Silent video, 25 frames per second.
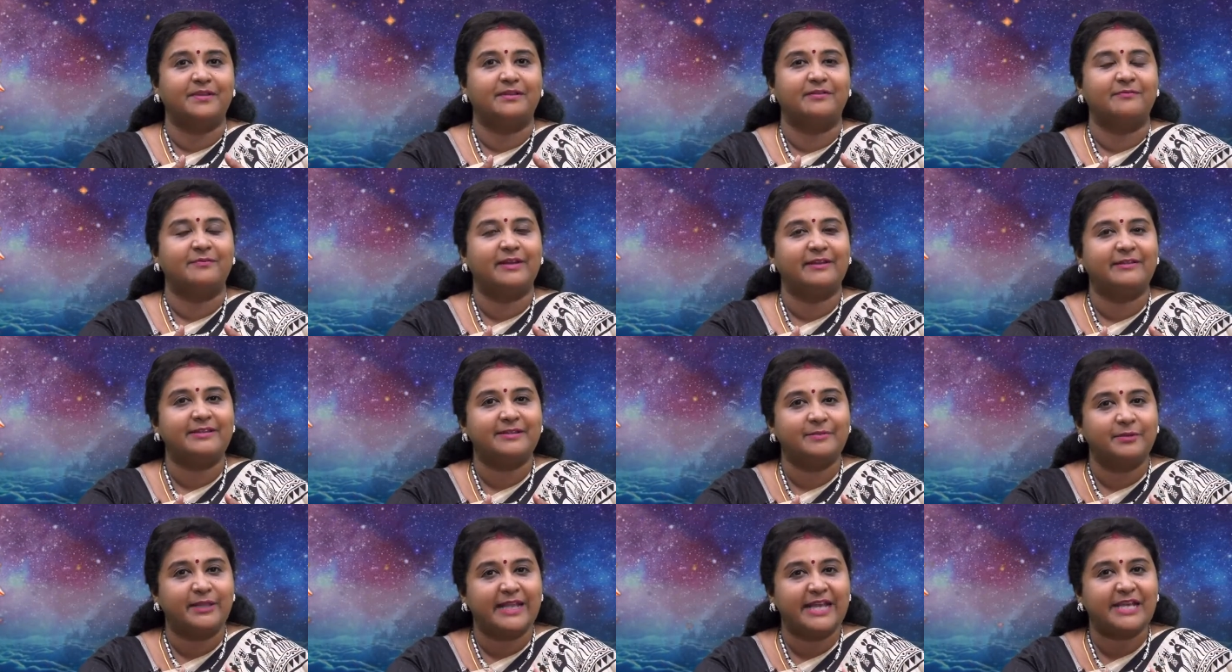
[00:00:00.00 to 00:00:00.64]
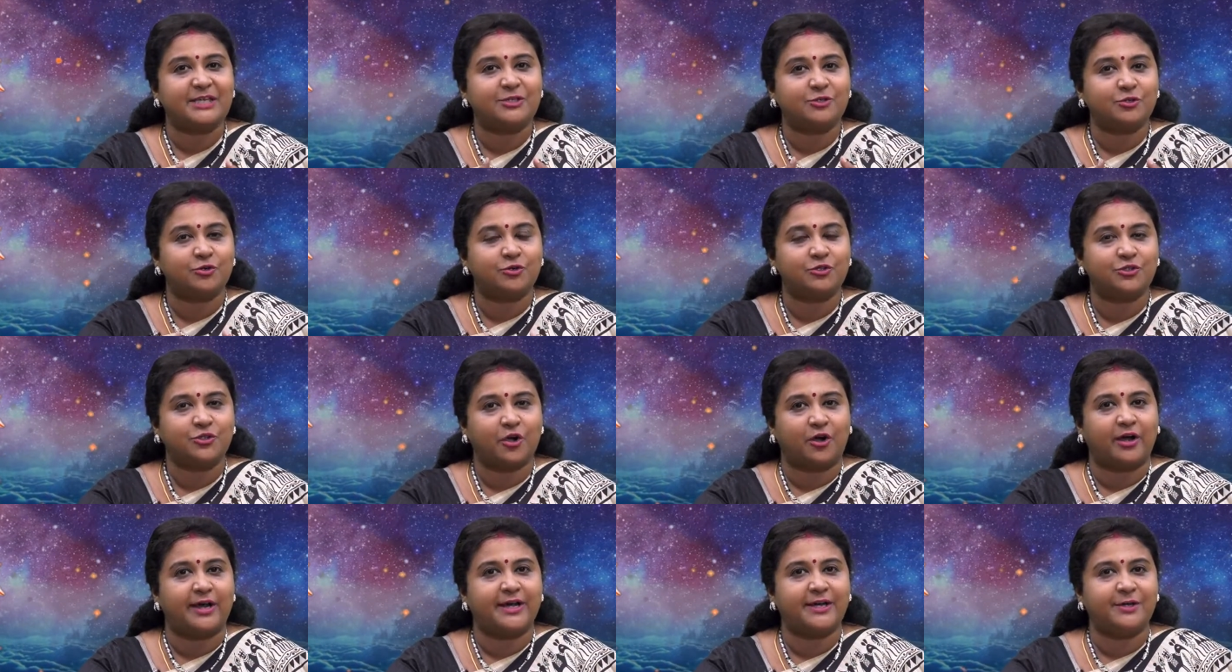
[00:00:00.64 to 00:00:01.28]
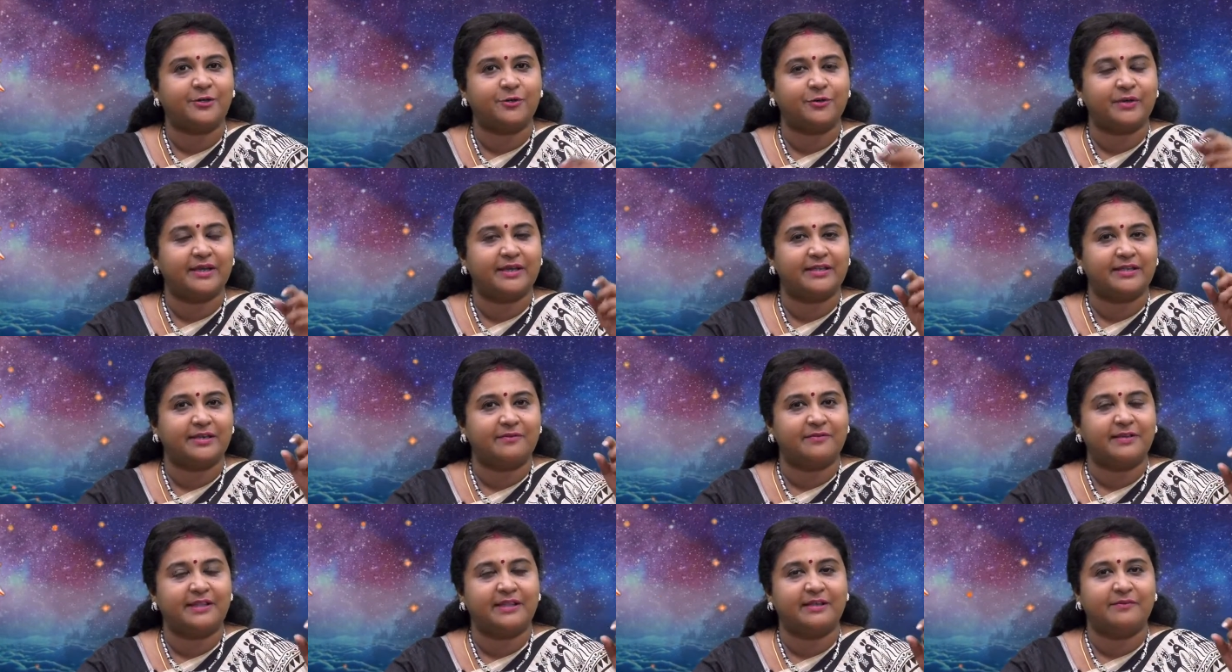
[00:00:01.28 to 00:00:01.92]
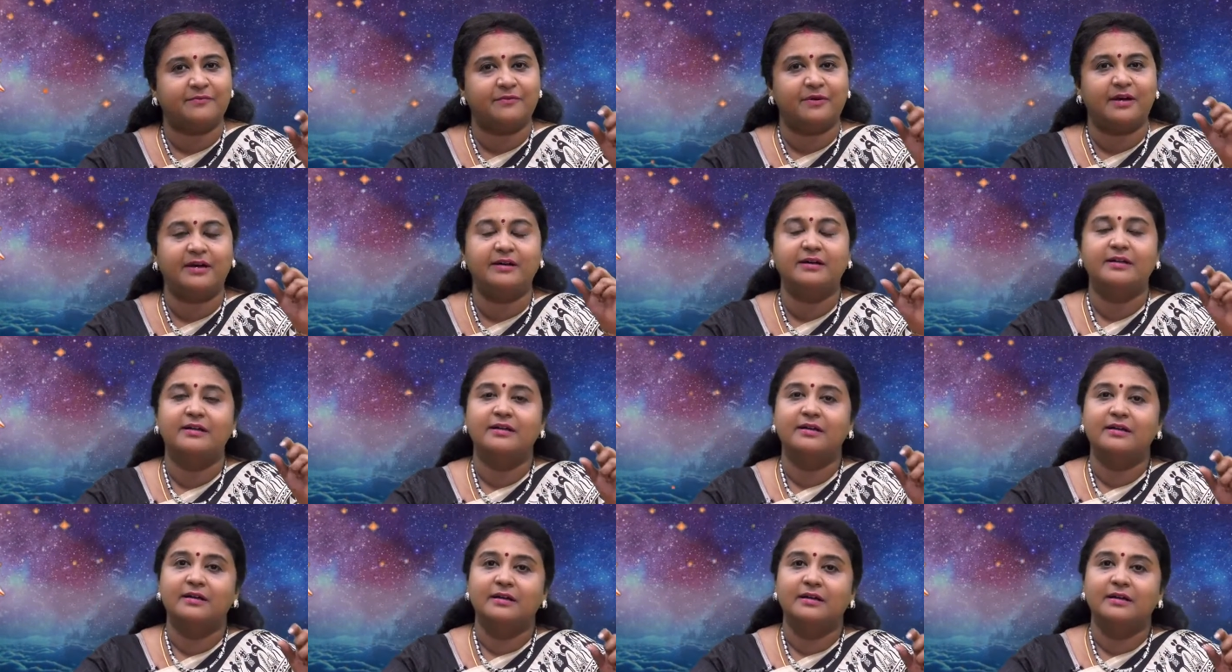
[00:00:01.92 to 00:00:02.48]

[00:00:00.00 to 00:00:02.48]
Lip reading: when these two join together, when the word